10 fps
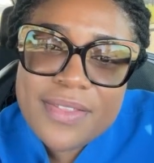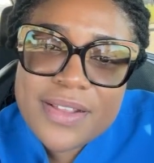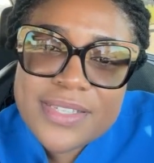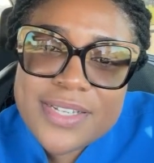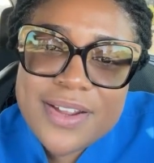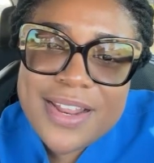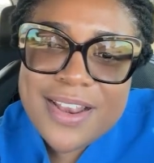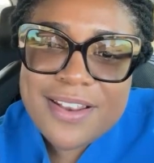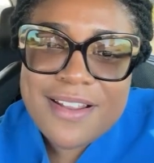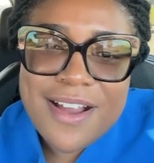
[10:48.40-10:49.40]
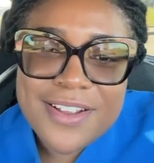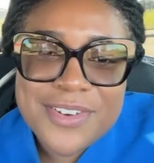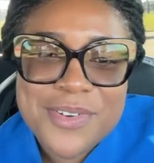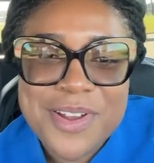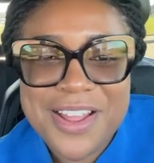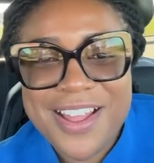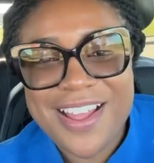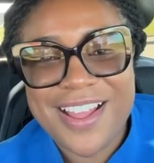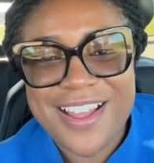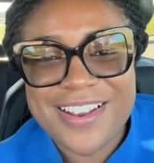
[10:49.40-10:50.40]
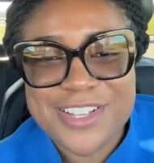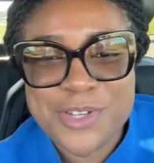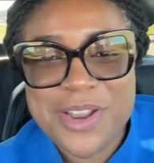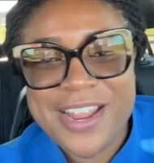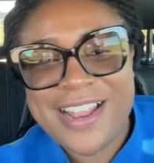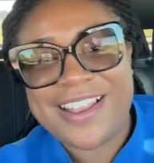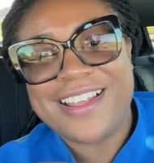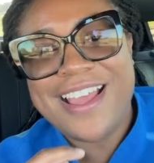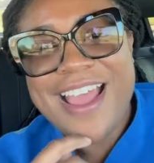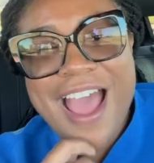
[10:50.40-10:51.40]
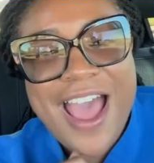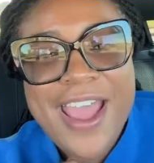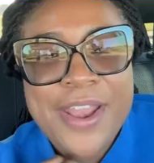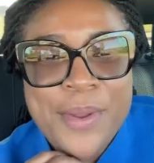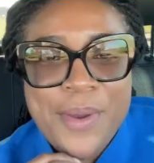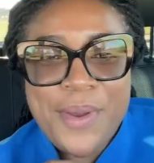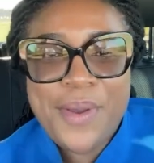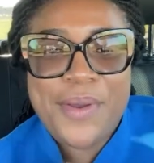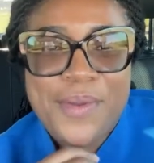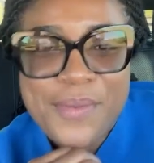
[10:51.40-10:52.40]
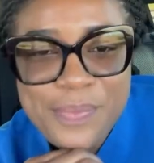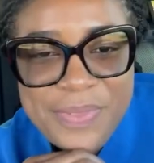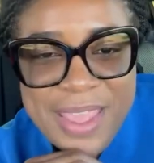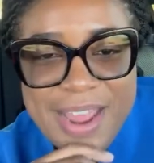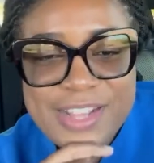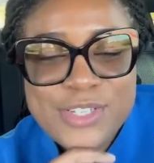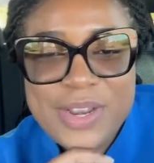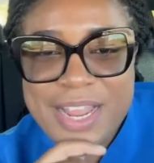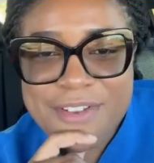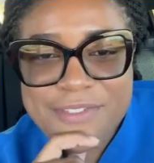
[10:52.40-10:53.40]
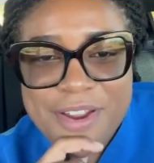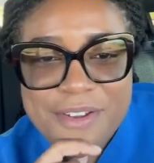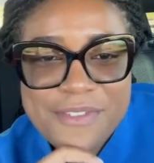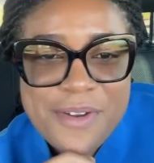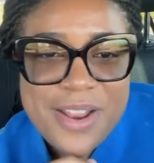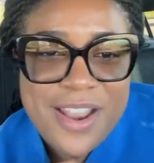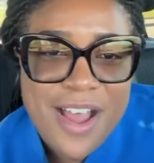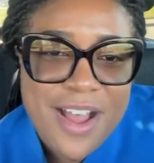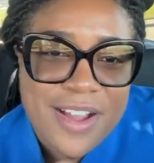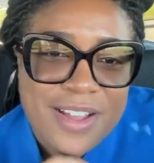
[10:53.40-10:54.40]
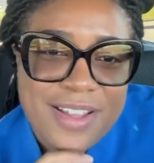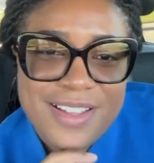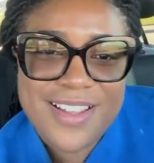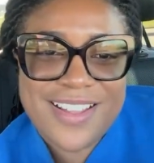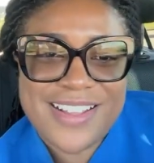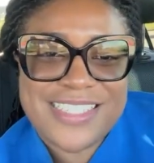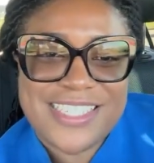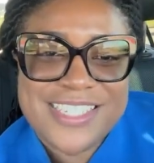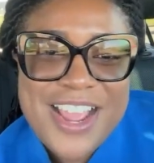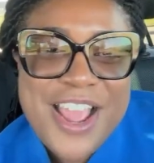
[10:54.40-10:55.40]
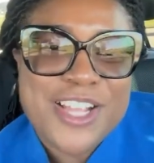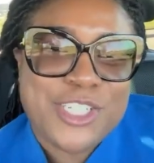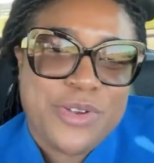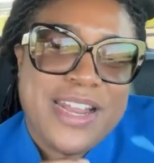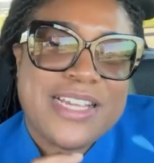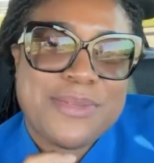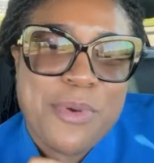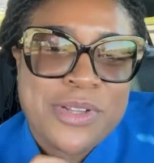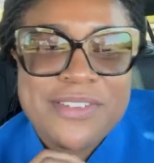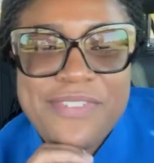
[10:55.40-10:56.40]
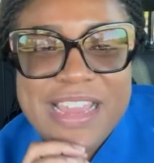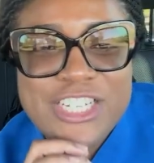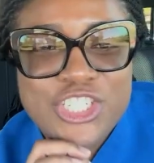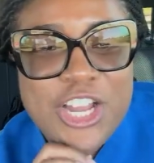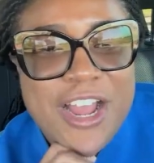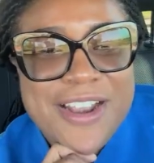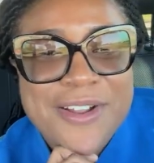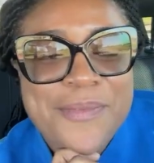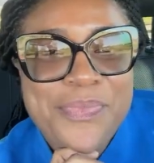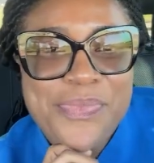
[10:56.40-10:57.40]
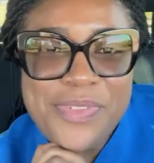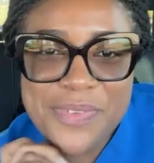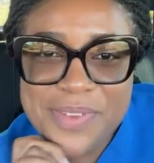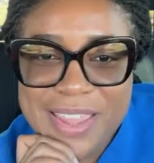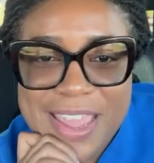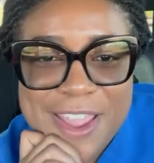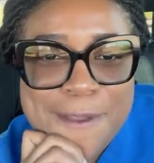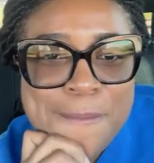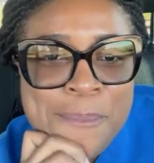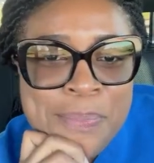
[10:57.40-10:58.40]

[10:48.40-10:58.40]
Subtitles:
The tunnel long though. The tunnel, I know. Yeah, the tunnel very, very long. Trina's motivation. Okay.